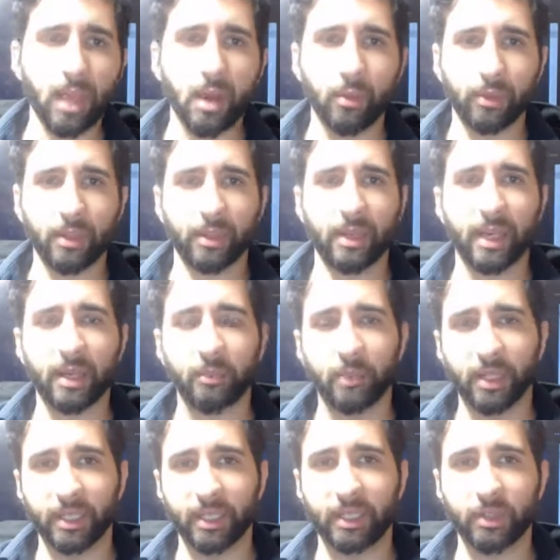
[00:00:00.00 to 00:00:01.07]
I want to thank
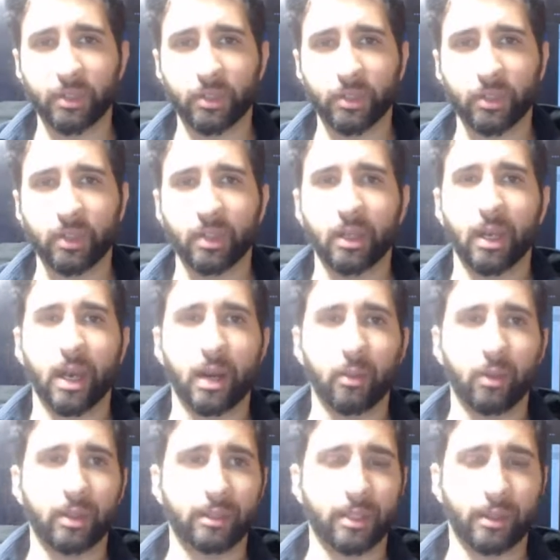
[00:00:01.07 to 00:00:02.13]
Manish. I
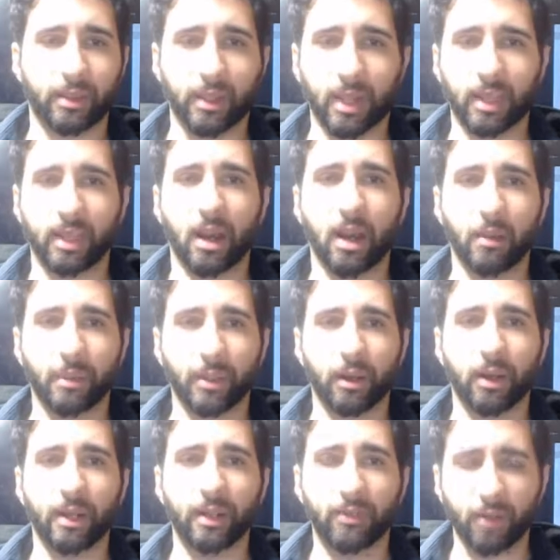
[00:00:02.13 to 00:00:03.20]
want to thank
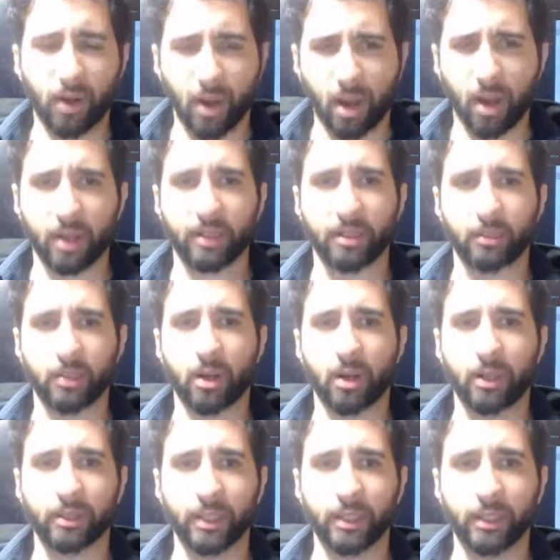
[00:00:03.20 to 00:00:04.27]
Avenatti for awesome
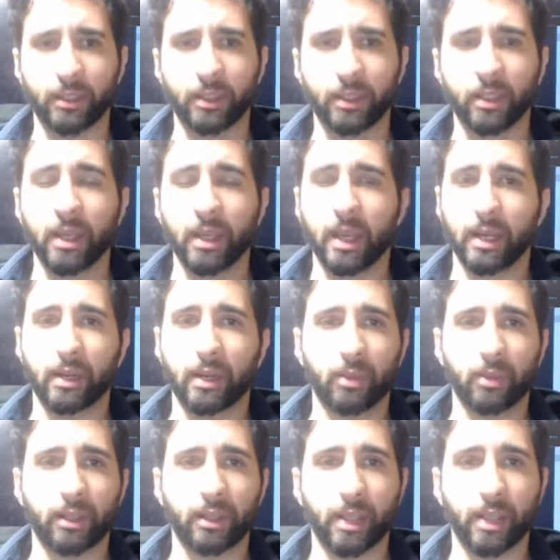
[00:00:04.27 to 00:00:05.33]
content. And I
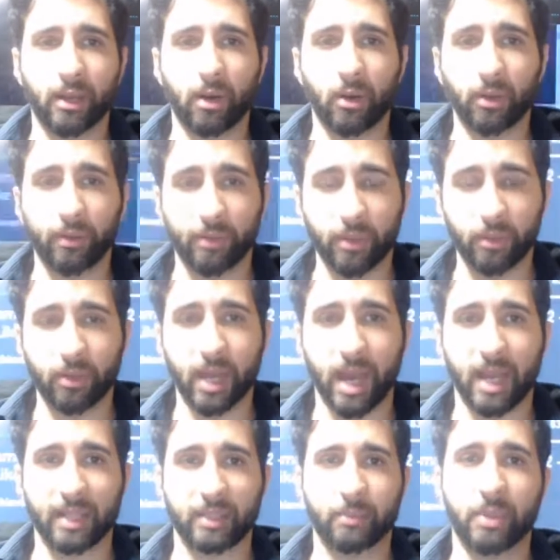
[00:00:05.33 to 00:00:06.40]
want to thank all of you
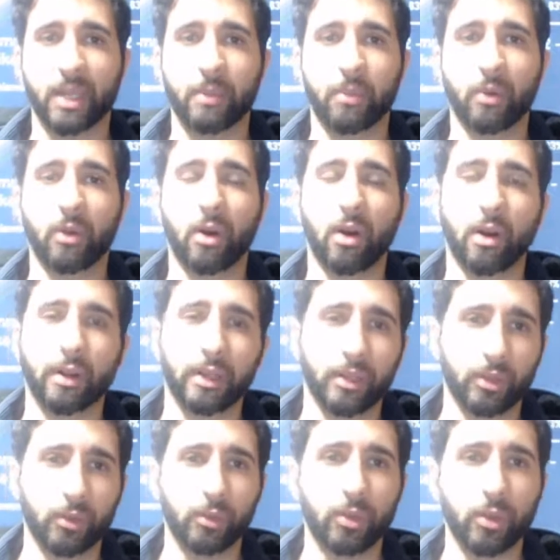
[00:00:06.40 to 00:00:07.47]
guys, people
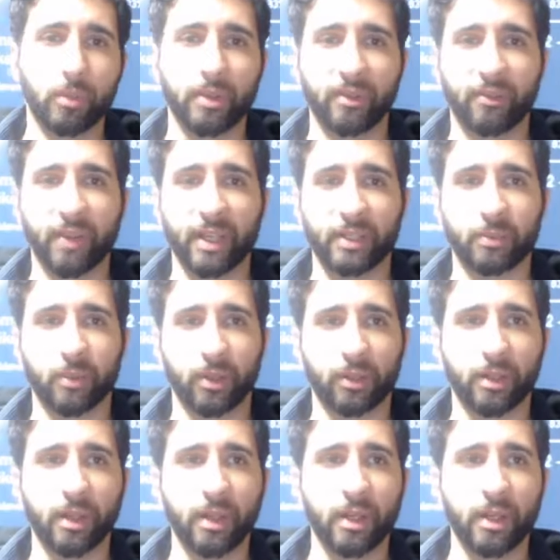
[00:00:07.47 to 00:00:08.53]
on YouTube and Facebook.
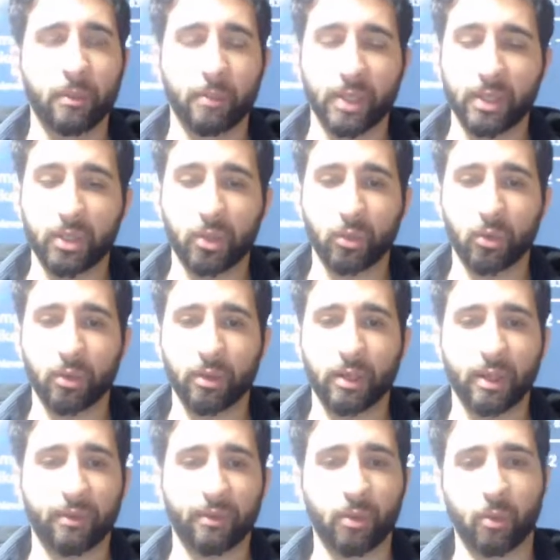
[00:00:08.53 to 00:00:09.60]
Be
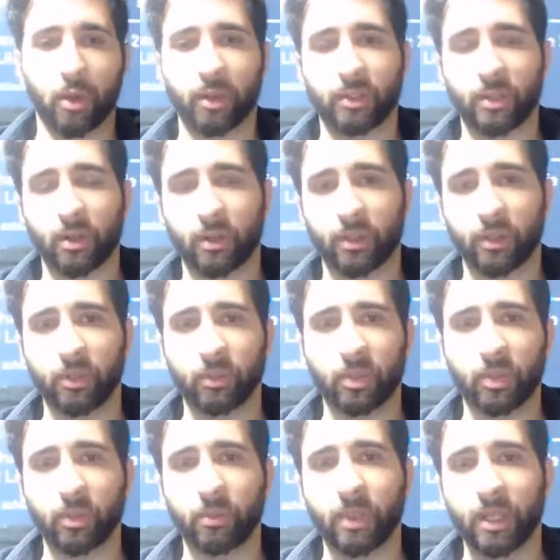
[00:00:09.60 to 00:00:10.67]
sure, if you're watching on
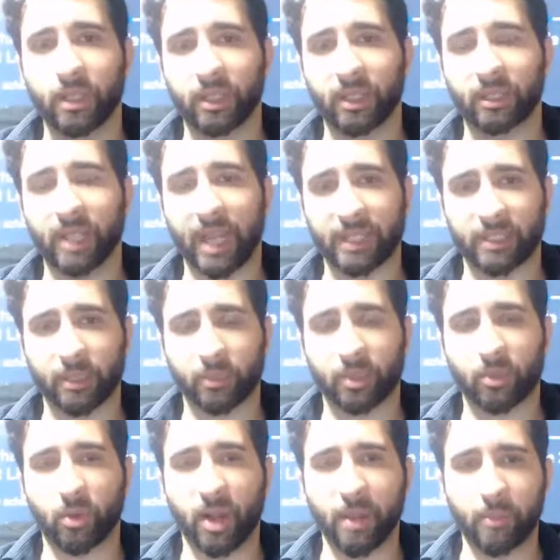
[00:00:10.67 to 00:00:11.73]
YouTube, to hit that
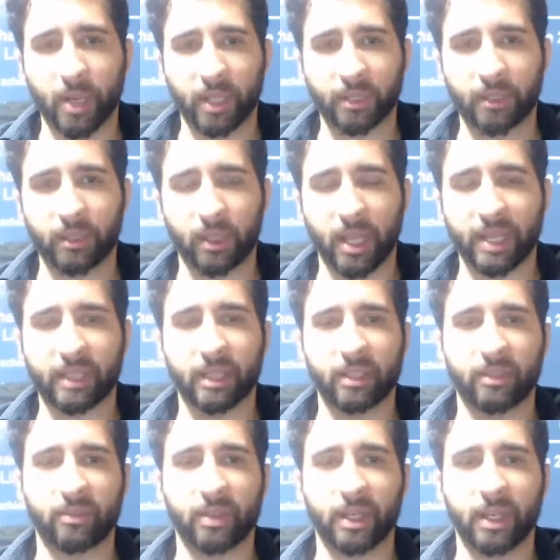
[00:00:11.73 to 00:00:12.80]
subscribe button, like
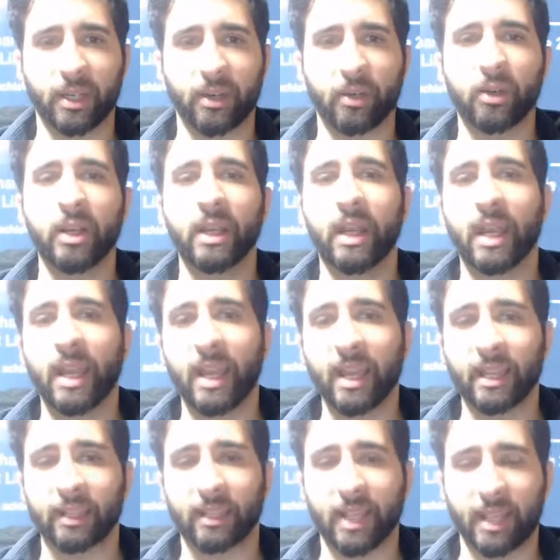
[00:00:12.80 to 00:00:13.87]
this video,
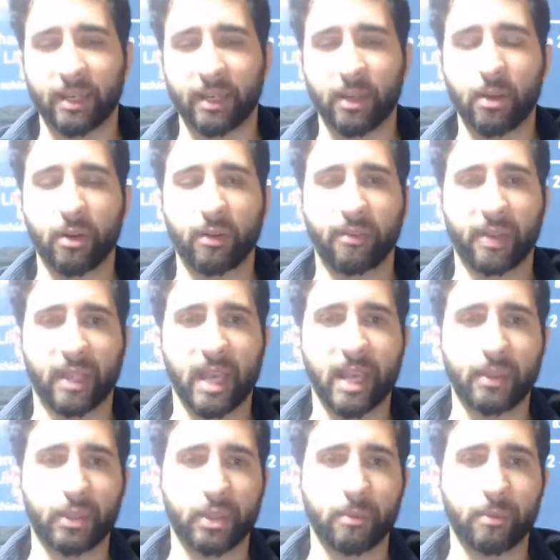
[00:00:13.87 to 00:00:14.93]
hit that
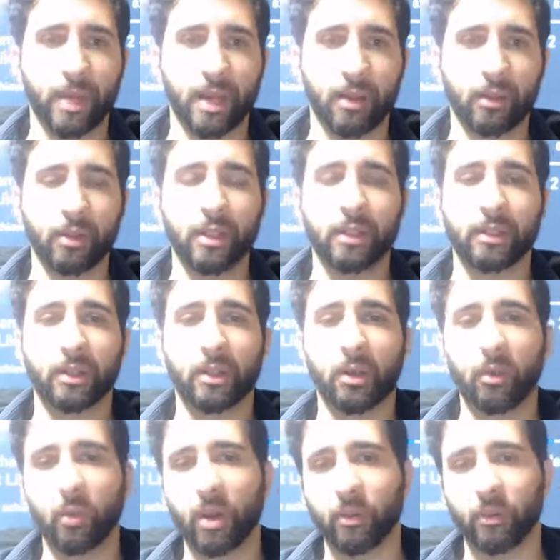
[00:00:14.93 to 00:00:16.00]
notification bell to know
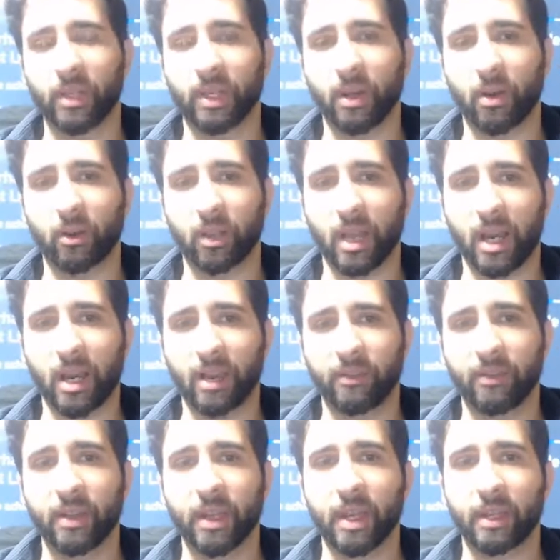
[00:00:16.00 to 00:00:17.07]
when we go
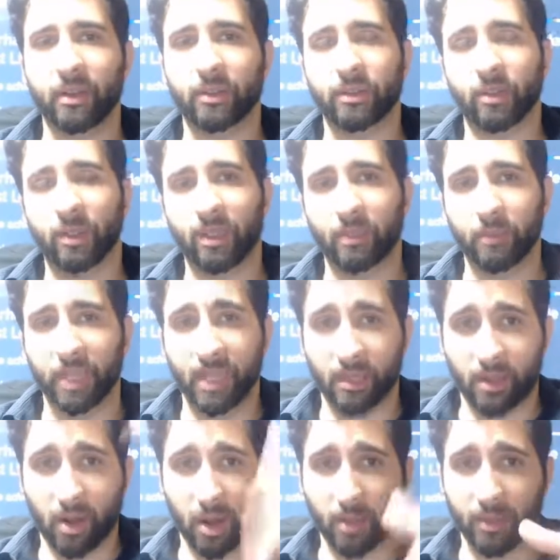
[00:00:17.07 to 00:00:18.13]
live, and also leave me a
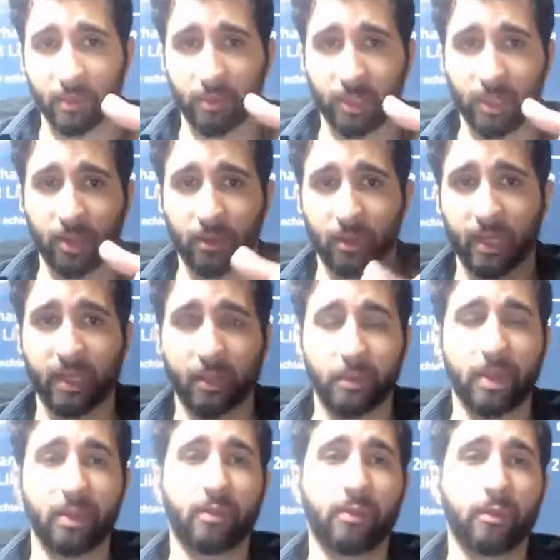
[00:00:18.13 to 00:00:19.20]
comment below letting
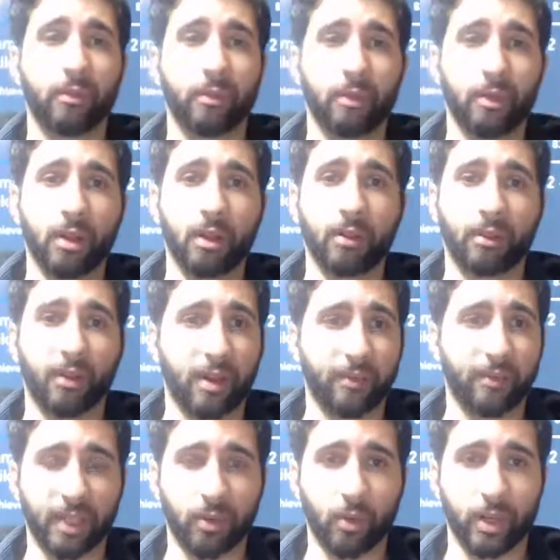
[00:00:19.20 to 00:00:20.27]
me know if you
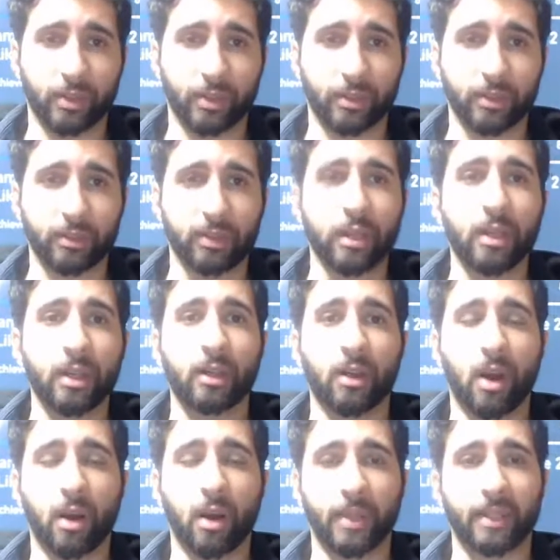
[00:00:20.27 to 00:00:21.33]
have any questions,
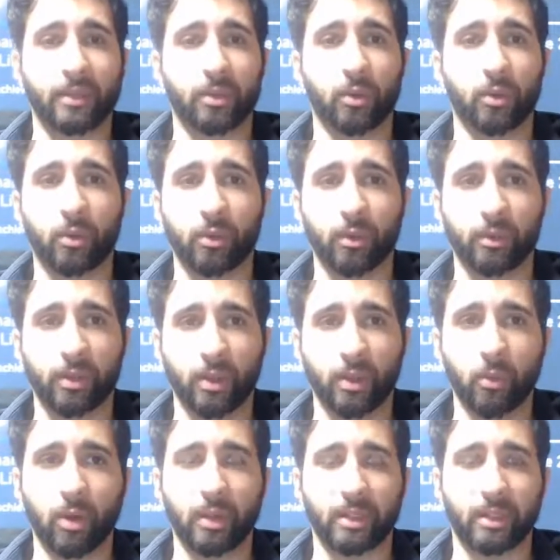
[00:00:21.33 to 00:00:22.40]
comments, or
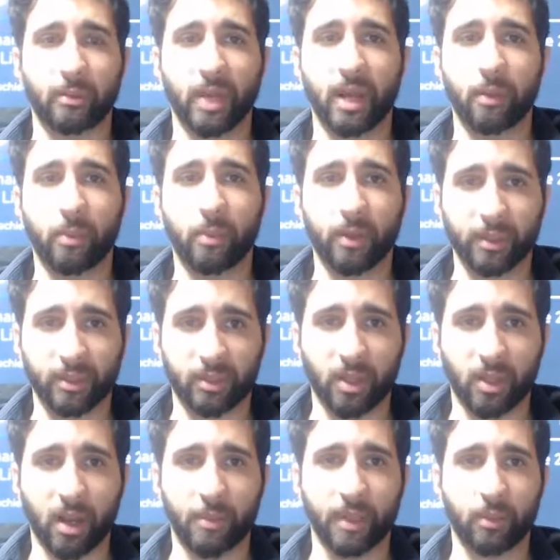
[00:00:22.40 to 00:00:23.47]
you want some help on this
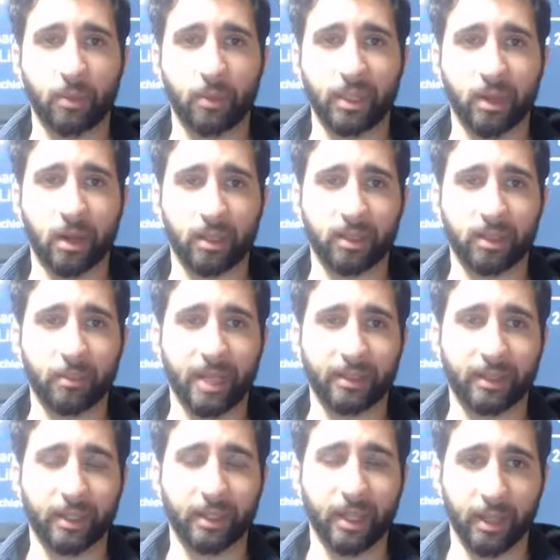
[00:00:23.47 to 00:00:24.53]
topic we talked
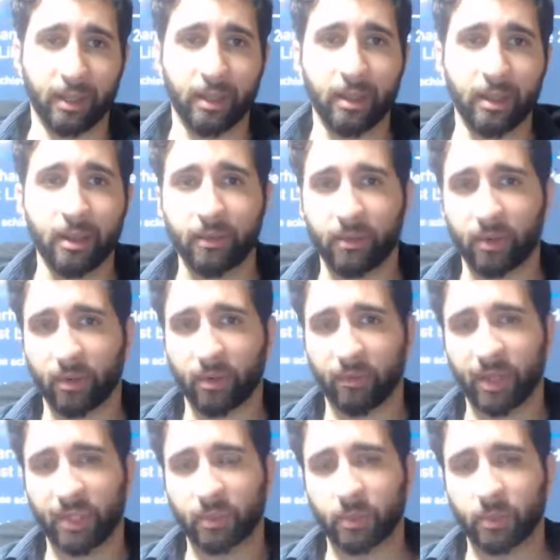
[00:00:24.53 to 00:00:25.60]
about today. If you're on
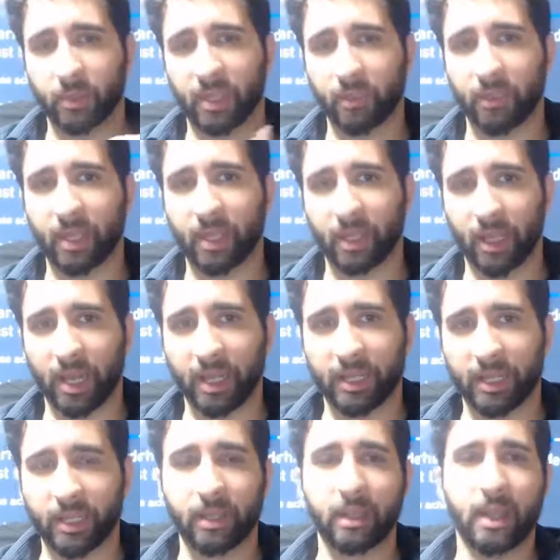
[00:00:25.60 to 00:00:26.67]
Facebook, give me a
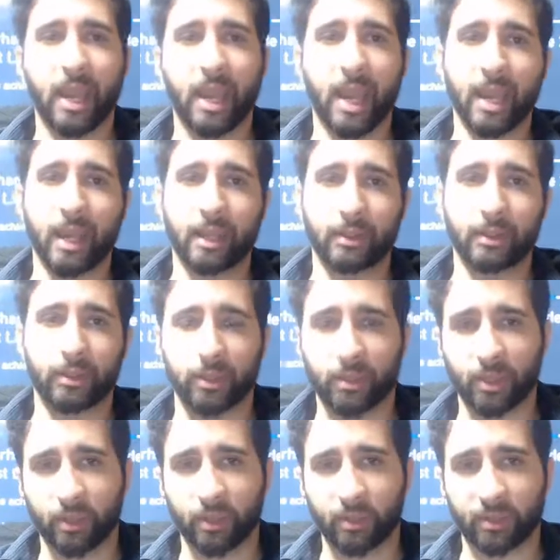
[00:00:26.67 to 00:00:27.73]
like and
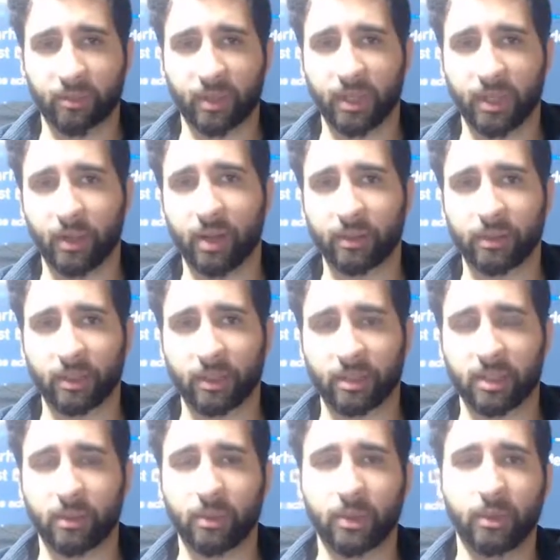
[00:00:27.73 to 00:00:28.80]
share this video out to
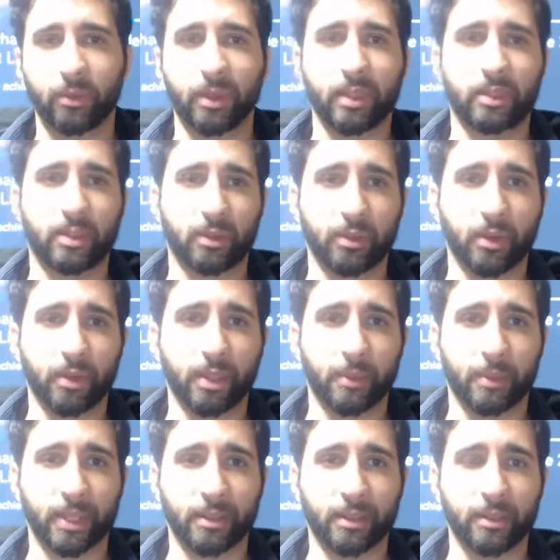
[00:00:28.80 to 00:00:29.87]
someone who needs to grow their
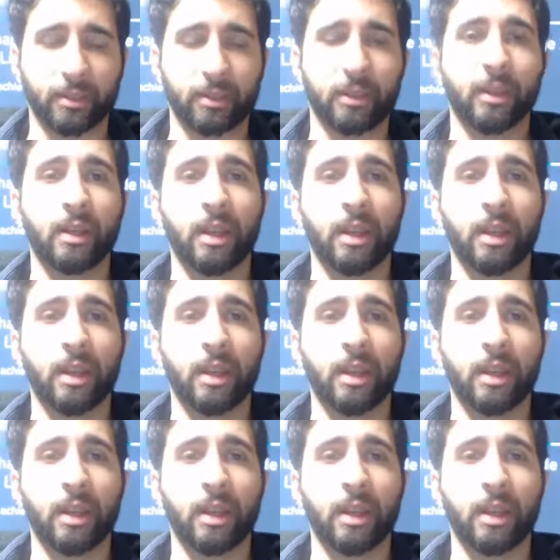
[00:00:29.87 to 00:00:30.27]
business.